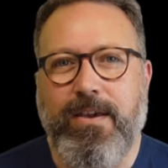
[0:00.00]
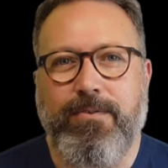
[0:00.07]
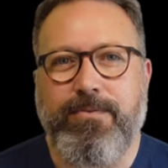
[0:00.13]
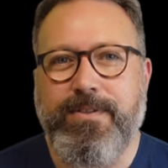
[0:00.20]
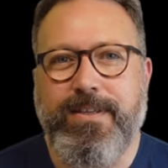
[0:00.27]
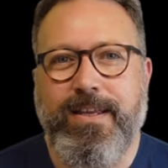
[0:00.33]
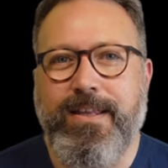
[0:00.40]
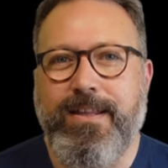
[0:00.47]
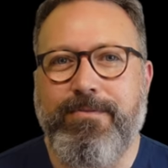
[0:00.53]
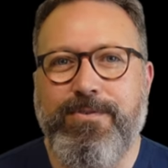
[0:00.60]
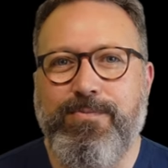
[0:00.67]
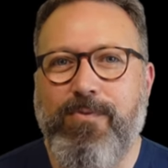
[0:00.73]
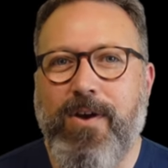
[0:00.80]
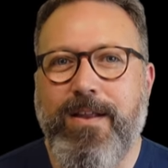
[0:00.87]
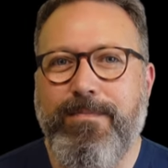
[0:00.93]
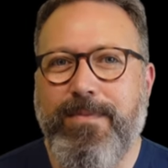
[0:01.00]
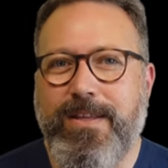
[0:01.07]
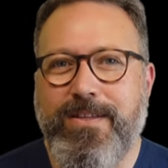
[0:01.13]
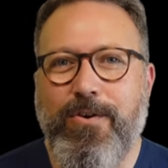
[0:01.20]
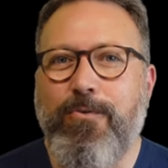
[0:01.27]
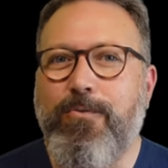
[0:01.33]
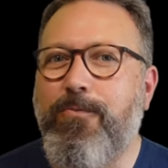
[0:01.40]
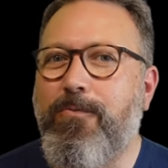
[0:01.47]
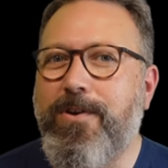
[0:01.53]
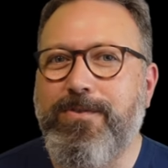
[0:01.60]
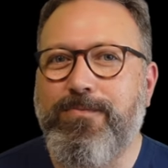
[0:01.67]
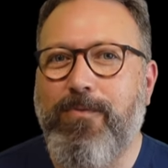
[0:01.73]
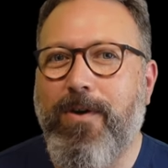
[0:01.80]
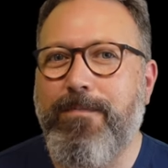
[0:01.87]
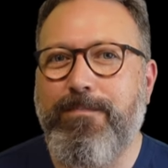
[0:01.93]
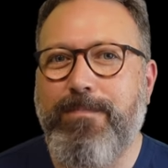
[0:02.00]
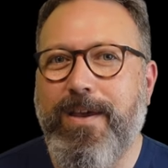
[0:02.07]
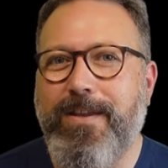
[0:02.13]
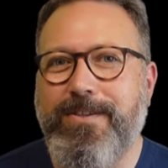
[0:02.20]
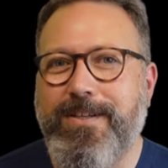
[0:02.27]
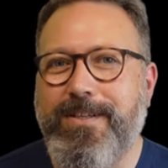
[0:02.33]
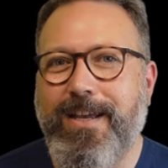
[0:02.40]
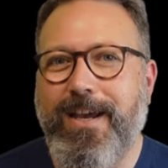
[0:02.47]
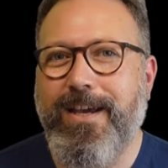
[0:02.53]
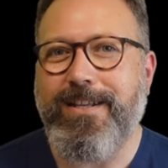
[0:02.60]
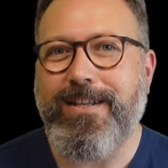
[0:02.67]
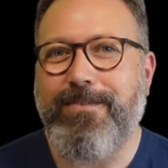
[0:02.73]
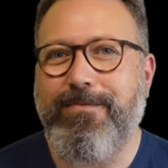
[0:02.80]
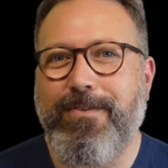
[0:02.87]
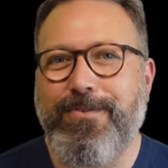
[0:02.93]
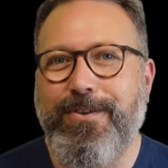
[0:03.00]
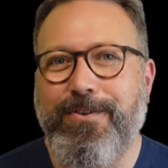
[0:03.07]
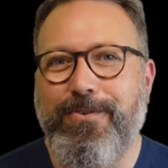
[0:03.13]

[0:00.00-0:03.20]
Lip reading: See, there was one bit. There's always one bit just hiding around the